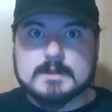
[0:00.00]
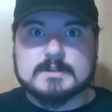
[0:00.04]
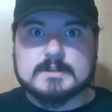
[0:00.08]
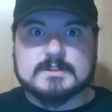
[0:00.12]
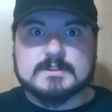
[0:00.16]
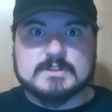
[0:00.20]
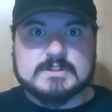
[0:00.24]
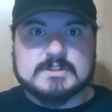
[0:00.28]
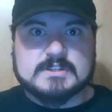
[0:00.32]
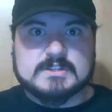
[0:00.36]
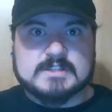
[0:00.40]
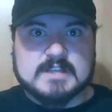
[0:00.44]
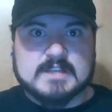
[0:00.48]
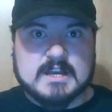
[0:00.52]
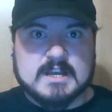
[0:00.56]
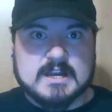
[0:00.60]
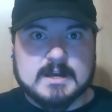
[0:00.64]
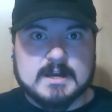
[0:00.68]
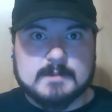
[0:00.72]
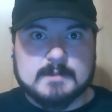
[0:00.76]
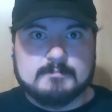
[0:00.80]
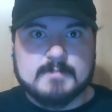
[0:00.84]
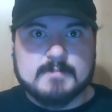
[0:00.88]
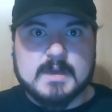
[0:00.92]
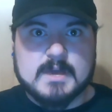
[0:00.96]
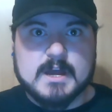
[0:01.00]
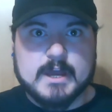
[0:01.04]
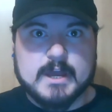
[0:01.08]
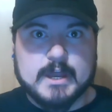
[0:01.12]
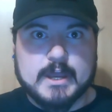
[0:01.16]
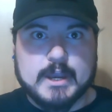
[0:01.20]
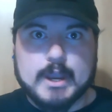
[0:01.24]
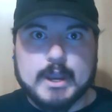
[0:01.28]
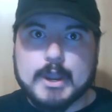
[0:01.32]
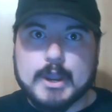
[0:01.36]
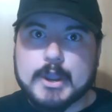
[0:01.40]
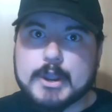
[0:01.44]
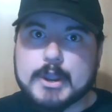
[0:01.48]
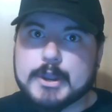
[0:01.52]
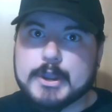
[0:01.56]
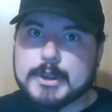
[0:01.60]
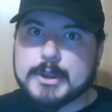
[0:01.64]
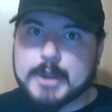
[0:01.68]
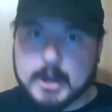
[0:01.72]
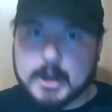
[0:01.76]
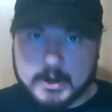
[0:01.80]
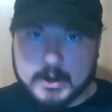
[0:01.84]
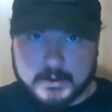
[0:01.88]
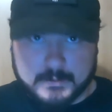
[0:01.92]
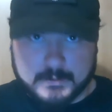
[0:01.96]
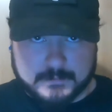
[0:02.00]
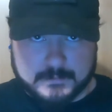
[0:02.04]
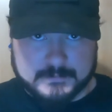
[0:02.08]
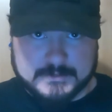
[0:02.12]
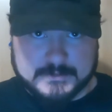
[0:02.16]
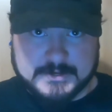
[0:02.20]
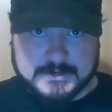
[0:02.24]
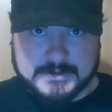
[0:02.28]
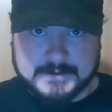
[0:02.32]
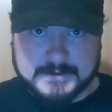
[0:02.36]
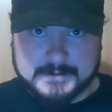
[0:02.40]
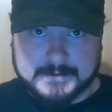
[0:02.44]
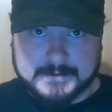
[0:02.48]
some don't.